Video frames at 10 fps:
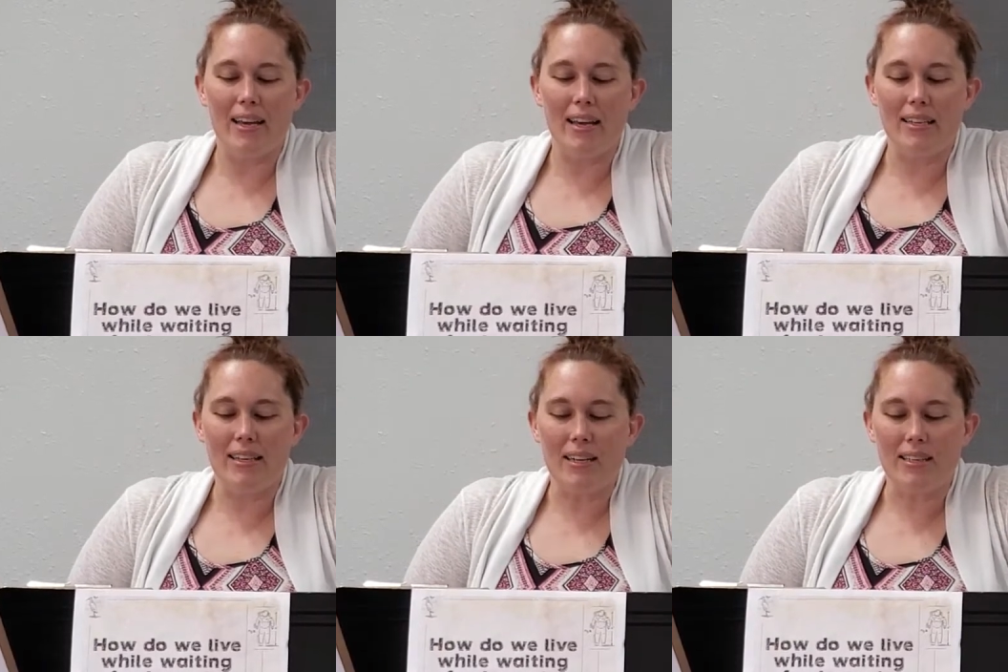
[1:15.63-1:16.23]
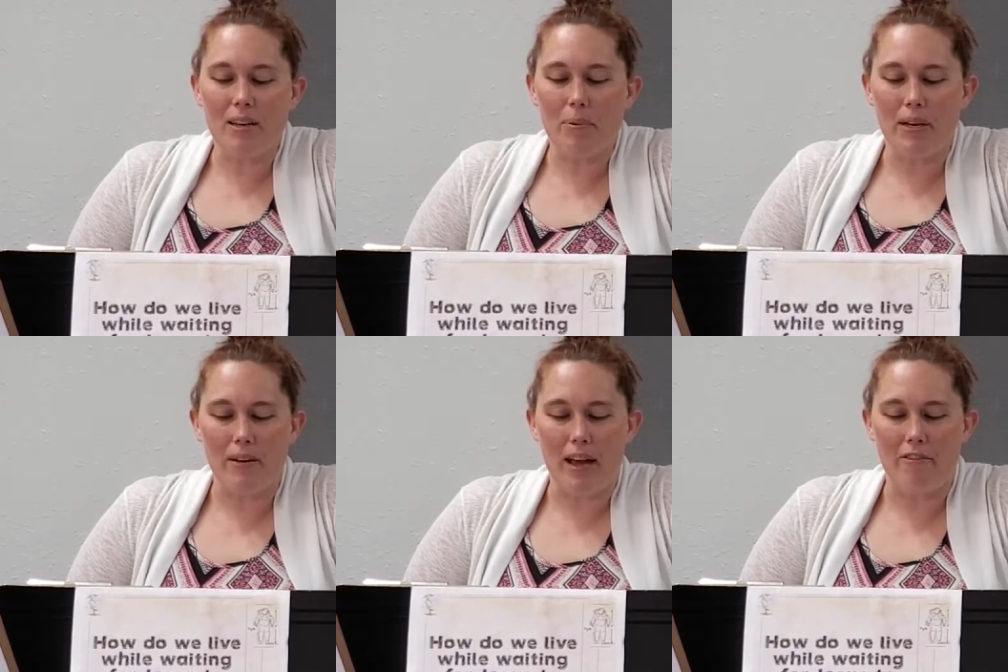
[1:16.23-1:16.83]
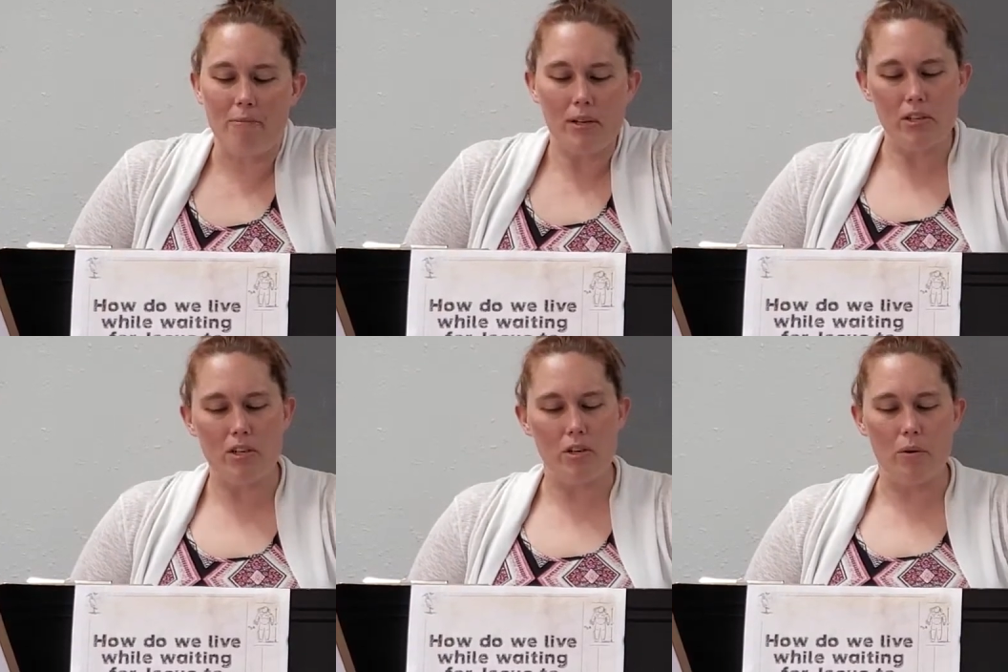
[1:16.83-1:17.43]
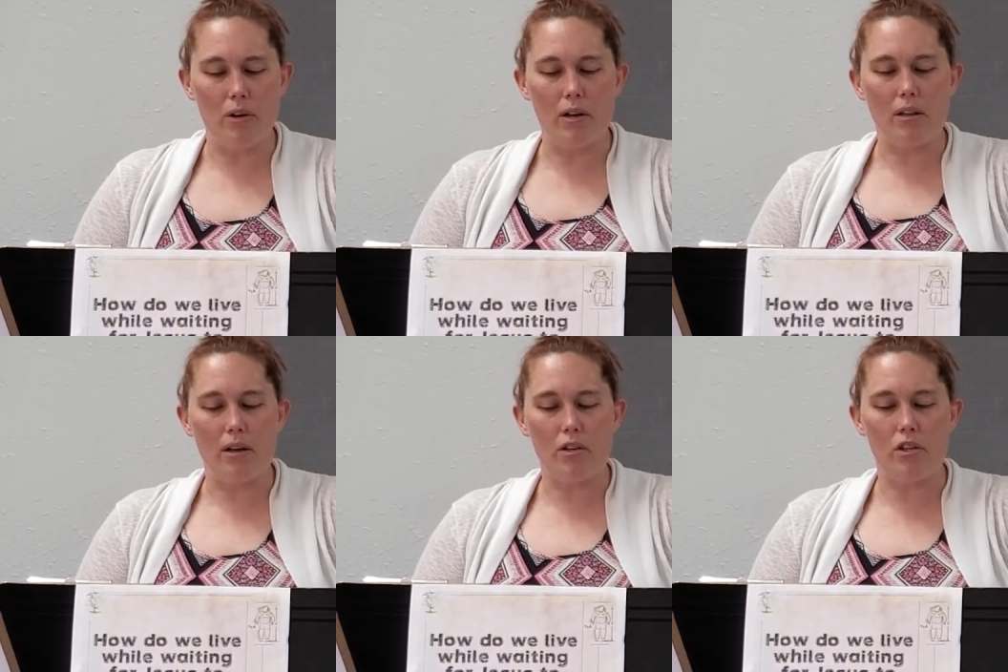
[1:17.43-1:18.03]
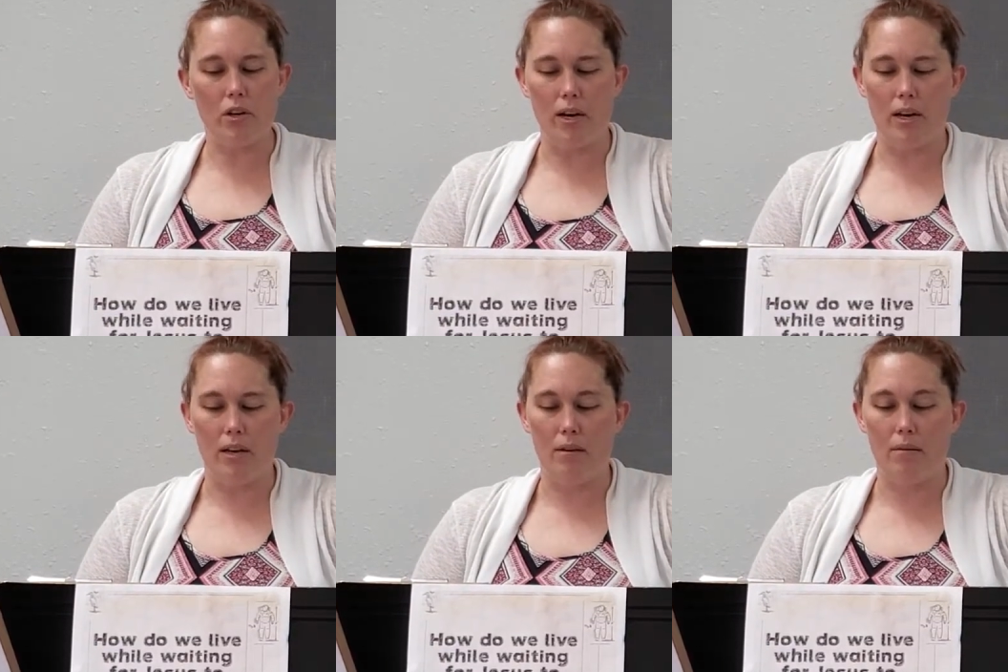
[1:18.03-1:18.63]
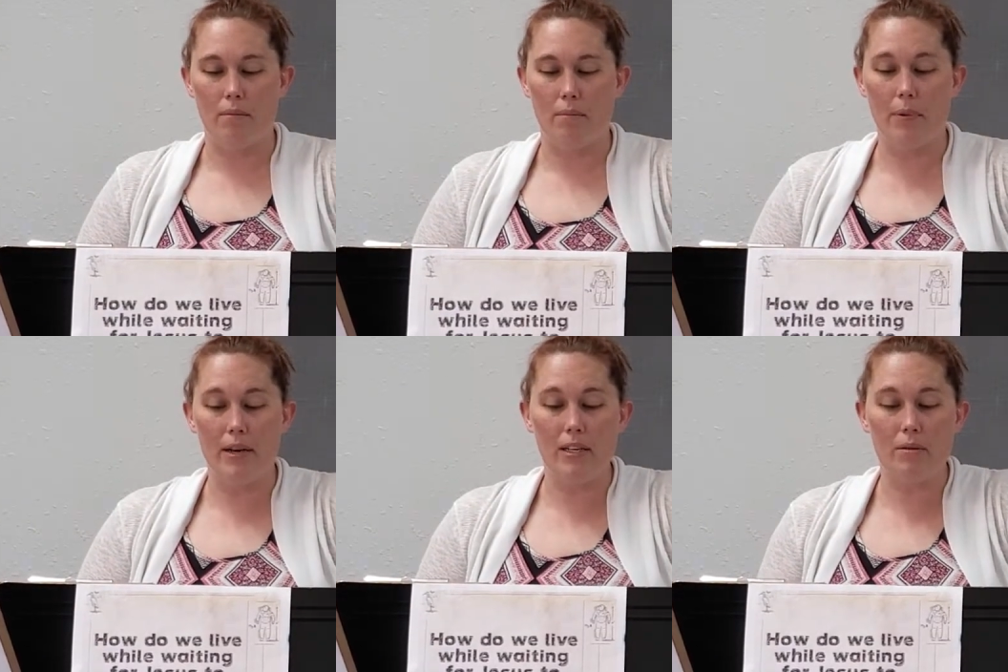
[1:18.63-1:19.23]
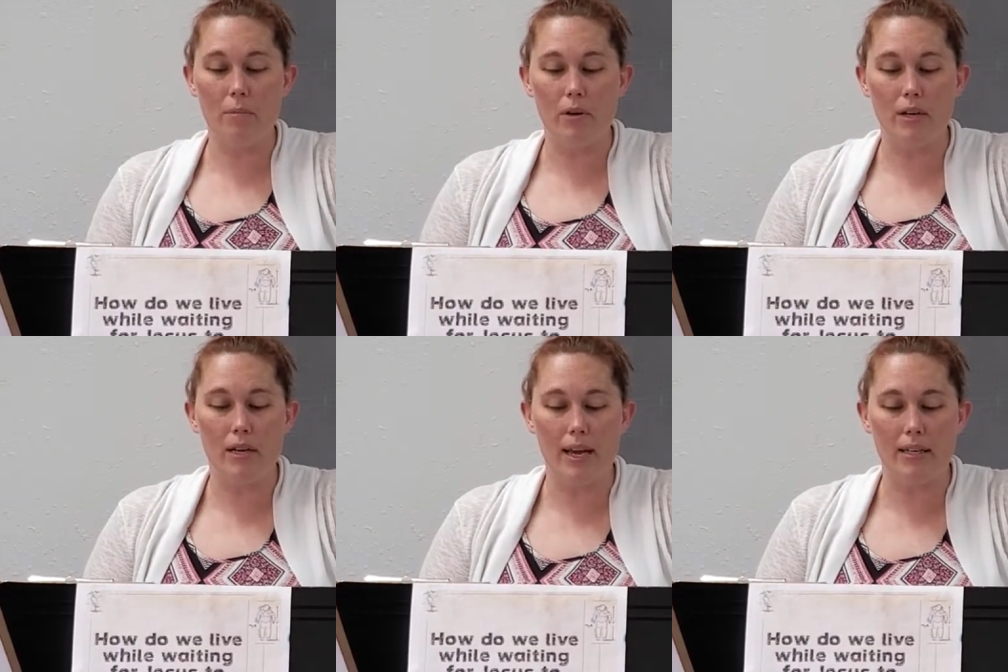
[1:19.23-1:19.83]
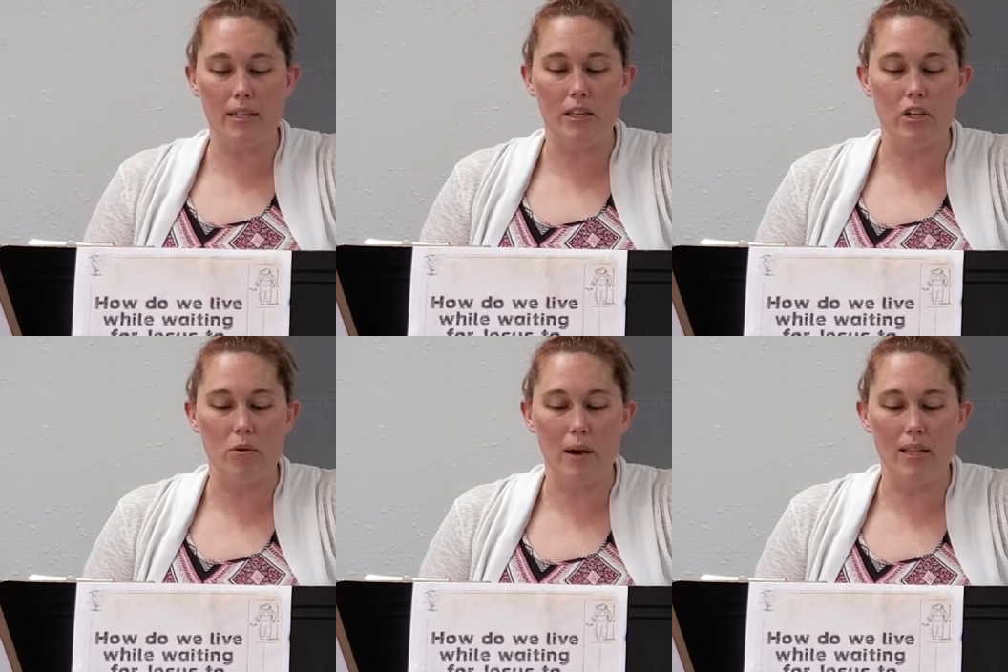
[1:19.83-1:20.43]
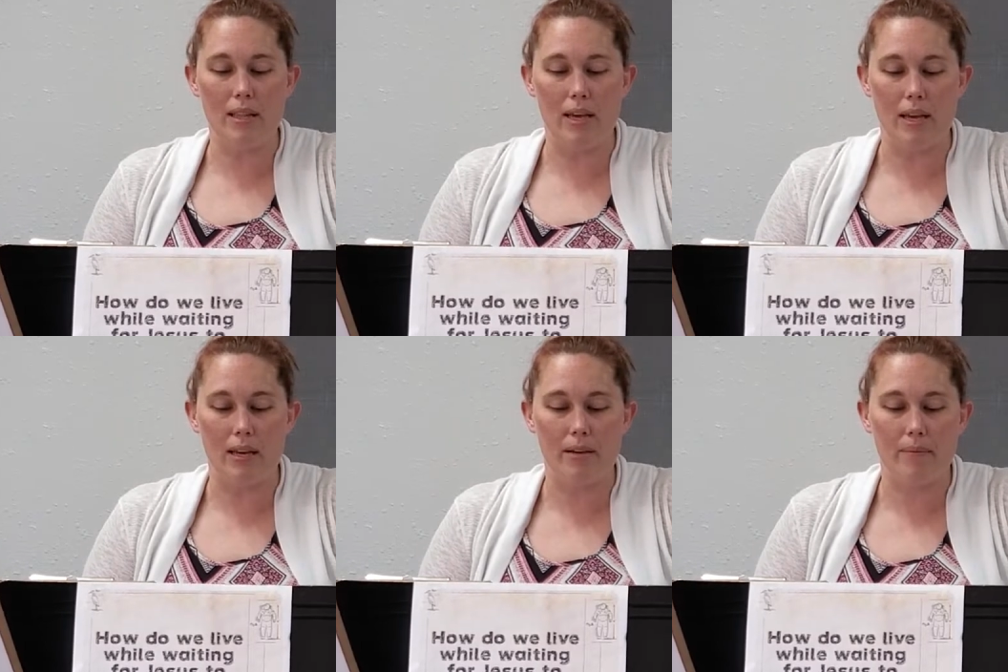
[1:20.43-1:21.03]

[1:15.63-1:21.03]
It doesn't appear to have much to do with our launch training, but it's more connected than you might think.